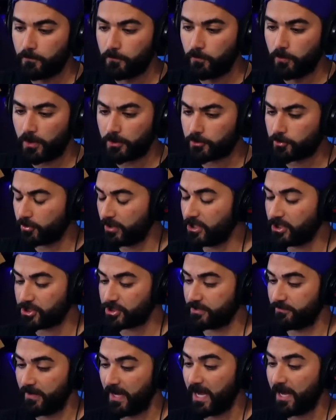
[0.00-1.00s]
We're
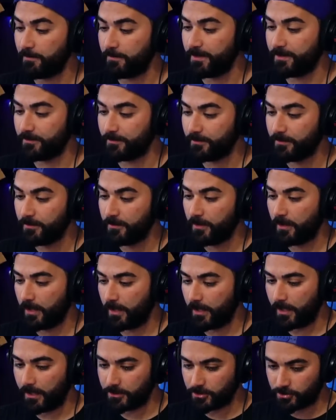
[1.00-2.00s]
creatures of habit.
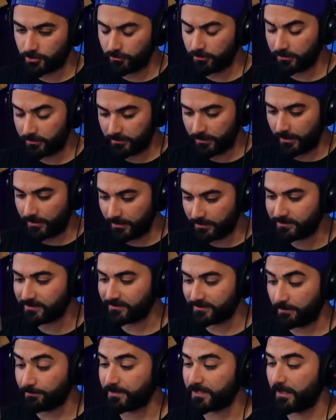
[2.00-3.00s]
I truly, and this is
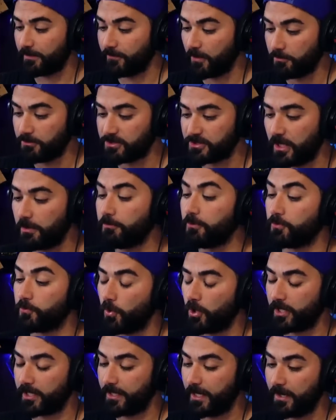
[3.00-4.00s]
something I've always done with
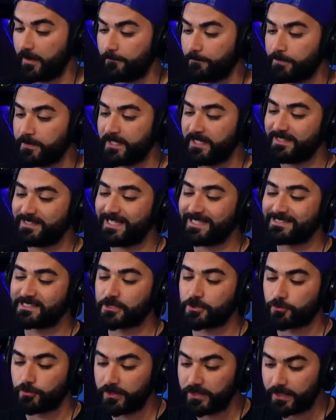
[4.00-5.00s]
working out. It takes
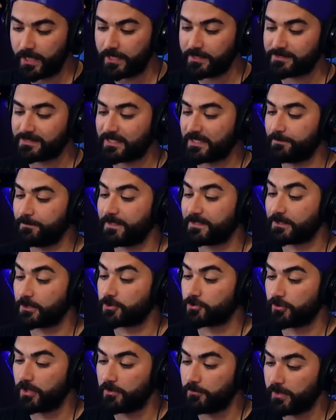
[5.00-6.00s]
3 days to commit to
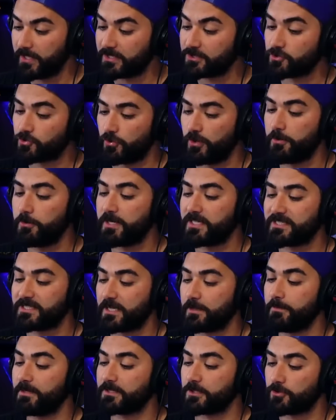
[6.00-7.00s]
3 weeks, 3 weeks to
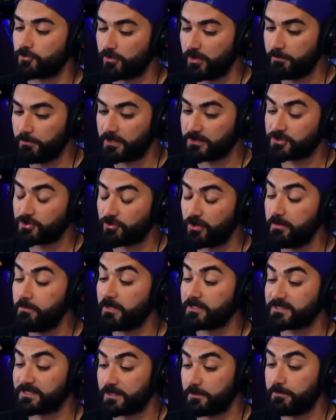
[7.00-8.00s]
commit to 3 months, 3
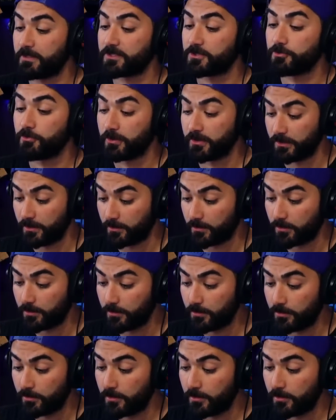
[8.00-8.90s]
months to commit to a year.